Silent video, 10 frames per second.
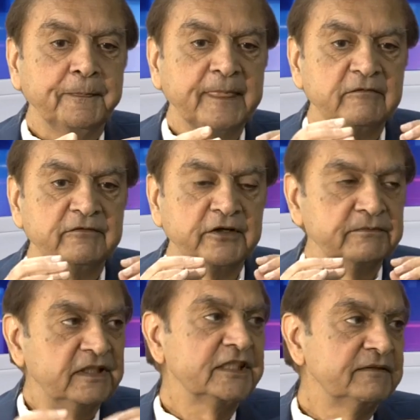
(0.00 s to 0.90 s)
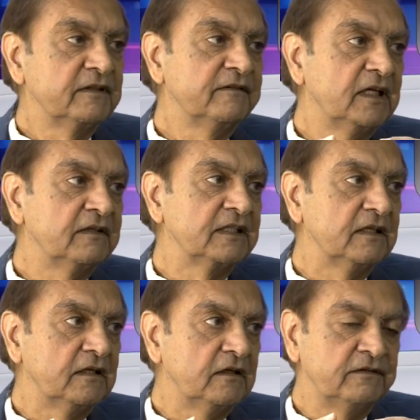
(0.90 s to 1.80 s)
for much of our, our,
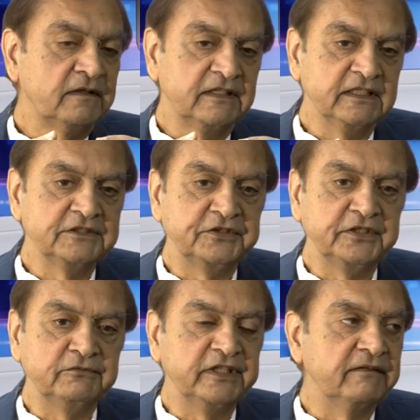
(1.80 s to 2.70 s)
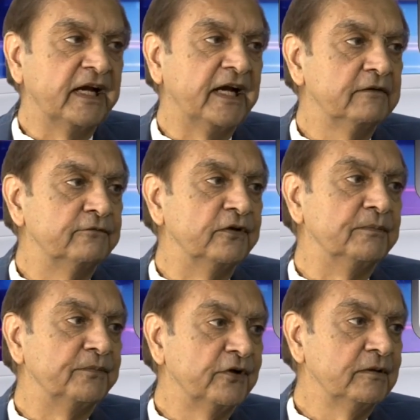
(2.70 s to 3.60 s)
of our history we have had full
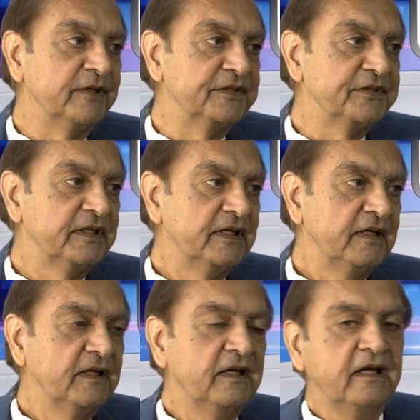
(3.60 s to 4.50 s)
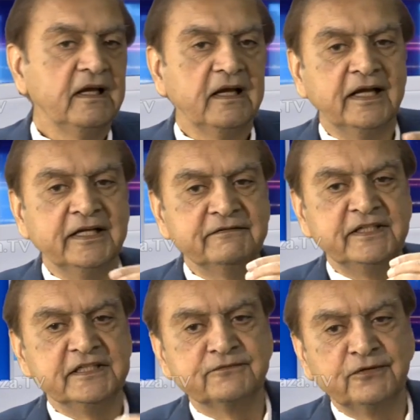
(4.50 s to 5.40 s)
employment. Okay, okay. And if
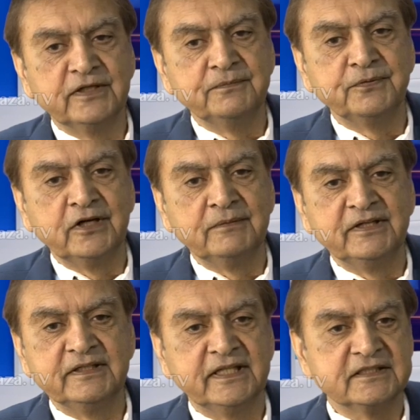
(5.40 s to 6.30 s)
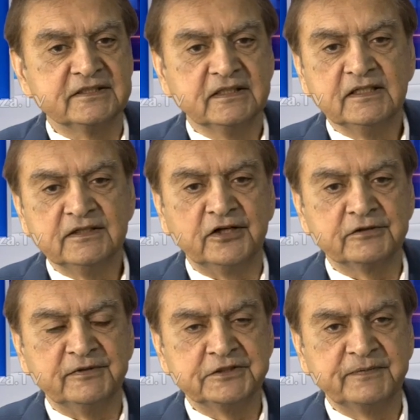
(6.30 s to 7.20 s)
there is full employment, there is not
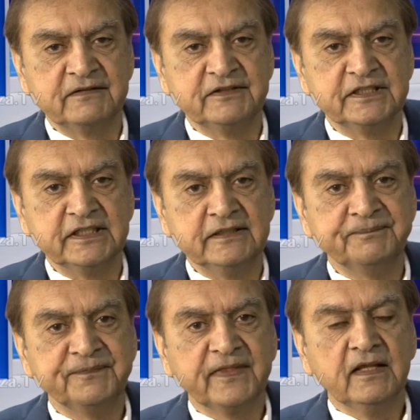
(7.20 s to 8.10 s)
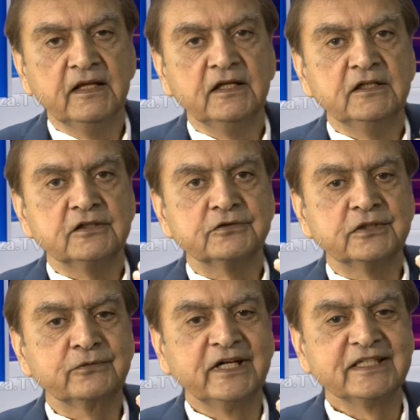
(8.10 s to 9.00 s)
much poverty. So, the
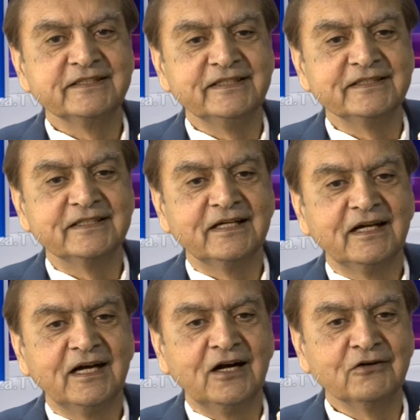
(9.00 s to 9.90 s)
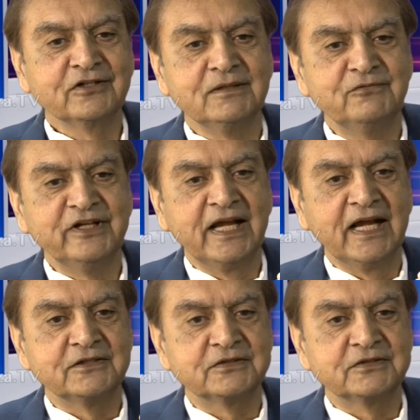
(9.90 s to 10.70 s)
question is how come we had